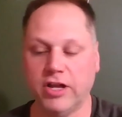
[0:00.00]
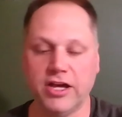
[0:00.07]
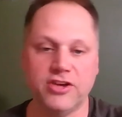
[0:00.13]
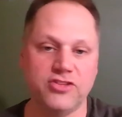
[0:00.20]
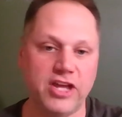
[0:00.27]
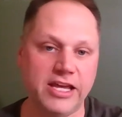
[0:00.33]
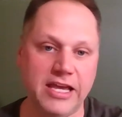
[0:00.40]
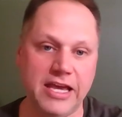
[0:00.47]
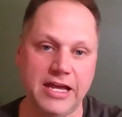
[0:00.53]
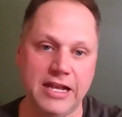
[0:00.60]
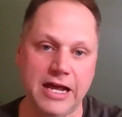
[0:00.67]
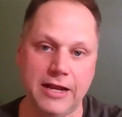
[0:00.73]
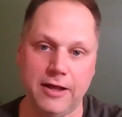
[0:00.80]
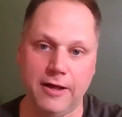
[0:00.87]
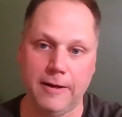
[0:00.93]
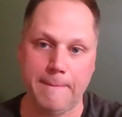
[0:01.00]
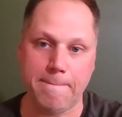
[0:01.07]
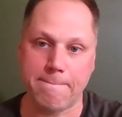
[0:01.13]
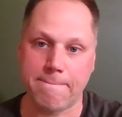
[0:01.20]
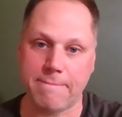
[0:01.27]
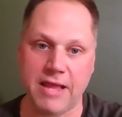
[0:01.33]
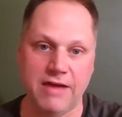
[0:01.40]
it because I cannot
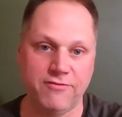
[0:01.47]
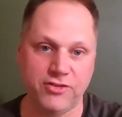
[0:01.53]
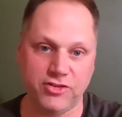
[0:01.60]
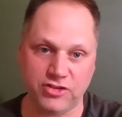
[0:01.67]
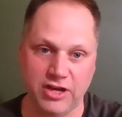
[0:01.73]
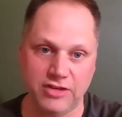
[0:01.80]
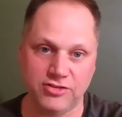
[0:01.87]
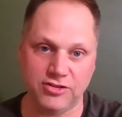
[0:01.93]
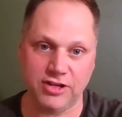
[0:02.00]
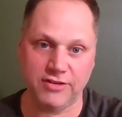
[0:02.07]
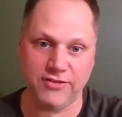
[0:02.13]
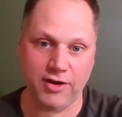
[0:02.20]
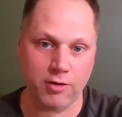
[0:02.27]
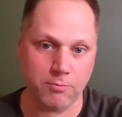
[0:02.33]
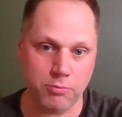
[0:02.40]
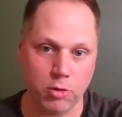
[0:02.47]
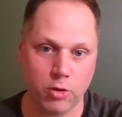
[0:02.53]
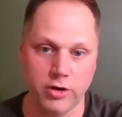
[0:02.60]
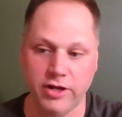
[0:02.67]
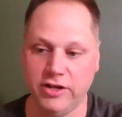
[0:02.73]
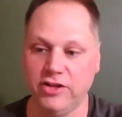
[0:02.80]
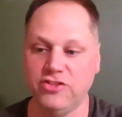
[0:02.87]
emphasize enough how
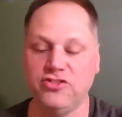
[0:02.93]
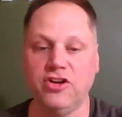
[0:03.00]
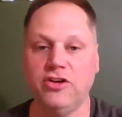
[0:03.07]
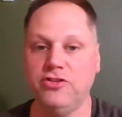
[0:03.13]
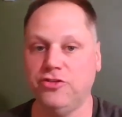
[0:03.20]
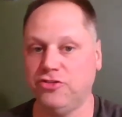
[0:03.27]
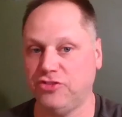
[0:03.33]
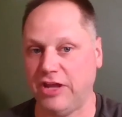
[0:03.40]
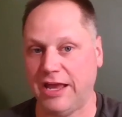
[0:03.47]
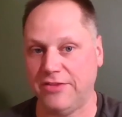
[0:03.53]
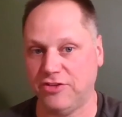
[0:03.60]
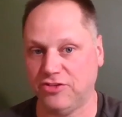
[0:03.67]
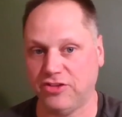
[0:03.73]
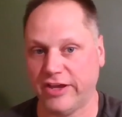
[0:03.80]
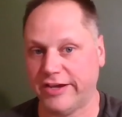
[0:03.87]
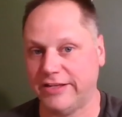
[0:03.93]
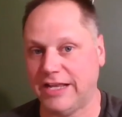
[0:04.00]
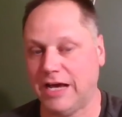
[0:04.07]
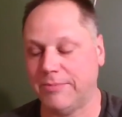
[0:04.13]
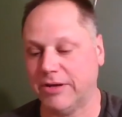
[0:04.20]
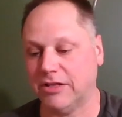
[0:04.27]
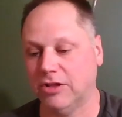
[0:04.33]
important it is to understand this
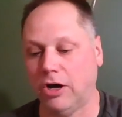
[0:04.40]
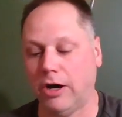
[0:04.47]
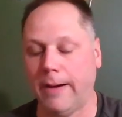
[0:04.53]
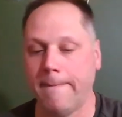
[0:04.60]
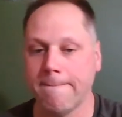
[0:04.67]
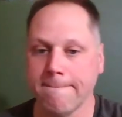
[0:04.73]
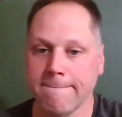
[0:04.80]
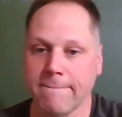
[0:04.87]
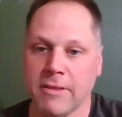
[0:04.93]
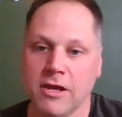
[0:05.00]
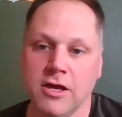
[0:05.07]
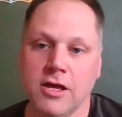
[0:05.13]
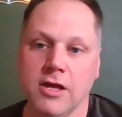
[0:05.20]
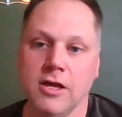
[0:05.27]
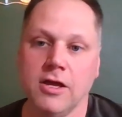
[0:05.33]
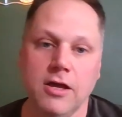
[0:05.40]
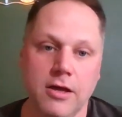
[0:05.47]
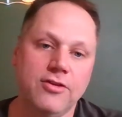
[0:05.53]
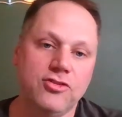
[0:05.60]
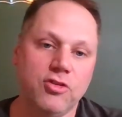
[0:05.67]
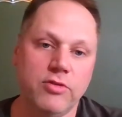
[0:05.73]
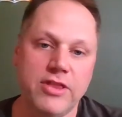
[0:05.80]
economic law.
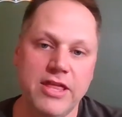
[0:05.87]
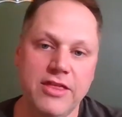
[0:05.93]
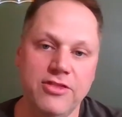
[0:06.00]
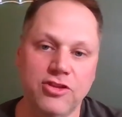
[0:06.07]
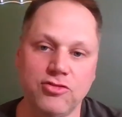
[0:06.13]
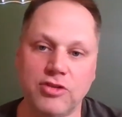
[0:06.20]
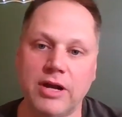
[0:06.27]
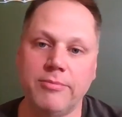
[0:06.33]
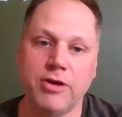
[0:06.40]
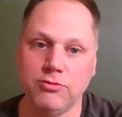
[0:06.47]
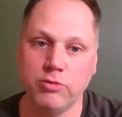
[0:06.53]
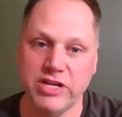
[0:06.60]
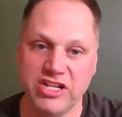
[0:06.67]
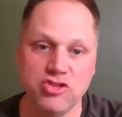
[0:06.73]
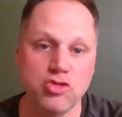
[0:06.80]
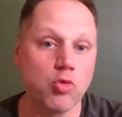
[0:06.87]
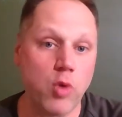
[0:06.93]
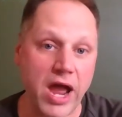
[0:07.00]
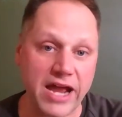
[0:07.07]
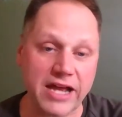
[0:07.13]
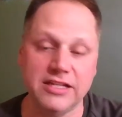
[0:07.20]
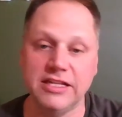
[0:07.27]
So in this one, I'm going to read
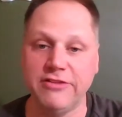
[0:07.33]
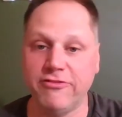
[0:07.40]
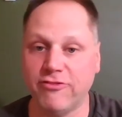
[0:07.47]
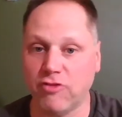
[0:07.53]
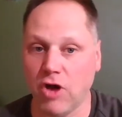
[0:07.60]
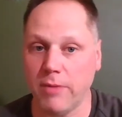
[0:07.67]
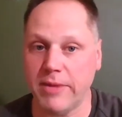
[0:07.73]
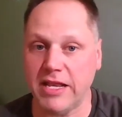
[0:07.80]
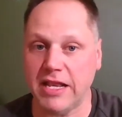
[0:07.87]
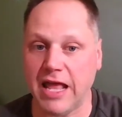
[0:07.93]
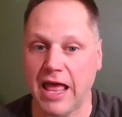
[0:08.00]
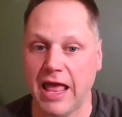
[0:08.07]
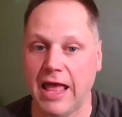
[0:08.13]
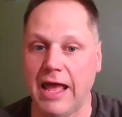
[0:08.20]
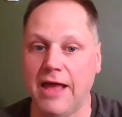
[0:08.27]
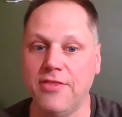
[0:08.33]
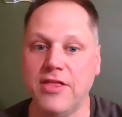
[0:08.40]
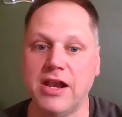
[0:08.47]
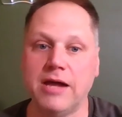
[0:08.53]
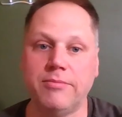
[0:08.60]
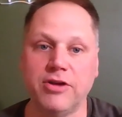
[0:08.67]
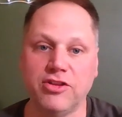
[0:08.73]
directly from it, and then
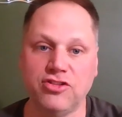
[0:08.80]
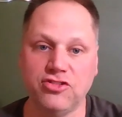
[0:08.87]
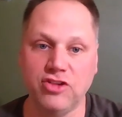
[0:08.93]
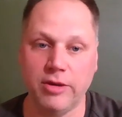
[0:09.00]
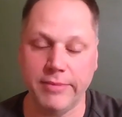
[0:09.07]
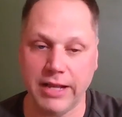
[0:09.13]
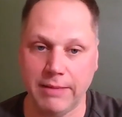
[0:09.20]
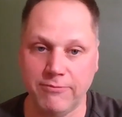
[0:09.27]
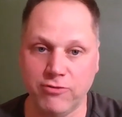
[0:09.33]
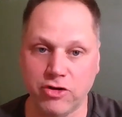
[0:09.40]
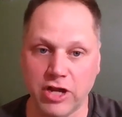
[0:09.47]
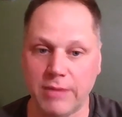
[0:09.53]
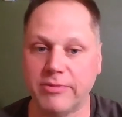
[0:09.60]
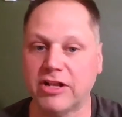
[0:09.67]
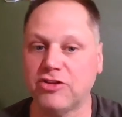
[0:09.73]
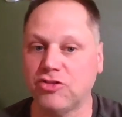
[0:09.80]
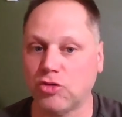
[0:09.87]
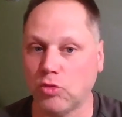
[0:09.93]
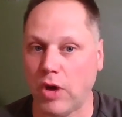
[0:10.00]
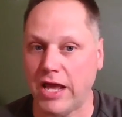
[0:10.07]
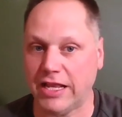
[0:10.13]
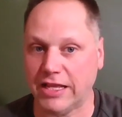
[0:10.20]
I'm going to sum it up for you. I'm going to
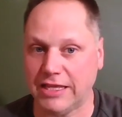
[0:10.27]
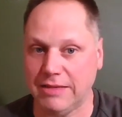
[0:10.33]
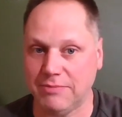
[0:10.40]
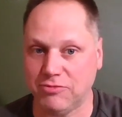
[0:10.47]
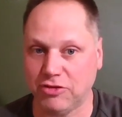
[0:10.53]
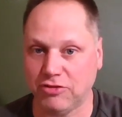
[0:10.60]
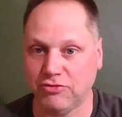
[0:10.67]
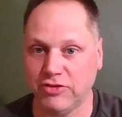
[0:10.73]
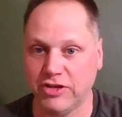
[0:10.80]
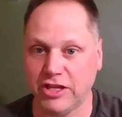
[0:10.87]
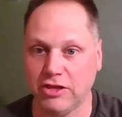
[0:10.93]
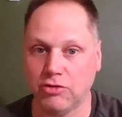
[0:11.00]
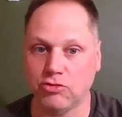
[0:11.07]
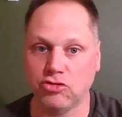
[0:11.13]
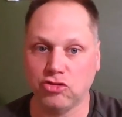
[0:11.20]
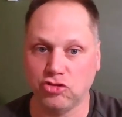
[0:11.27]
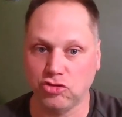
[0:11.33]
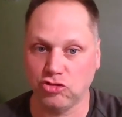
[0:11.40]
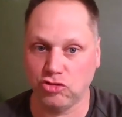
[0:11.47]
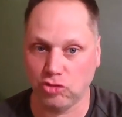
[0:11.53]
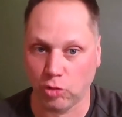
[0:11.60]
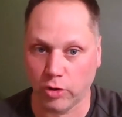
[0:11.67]
try to keep this video
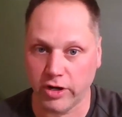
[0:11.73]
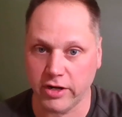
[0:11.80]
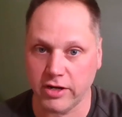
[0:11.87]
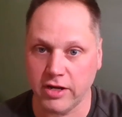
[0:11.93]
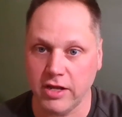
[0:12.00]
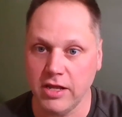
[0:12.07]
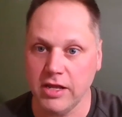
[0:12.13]
short